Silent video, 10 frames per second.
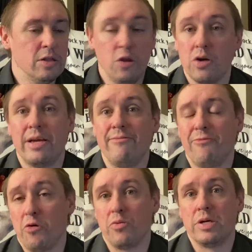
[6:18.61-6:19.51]
looking
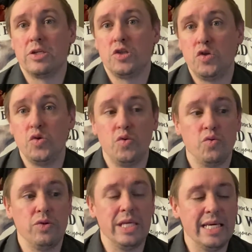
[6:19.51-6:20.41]
forward
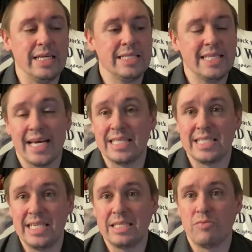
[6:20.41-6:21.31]
to the second
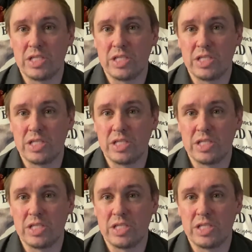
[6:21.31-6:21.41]
season,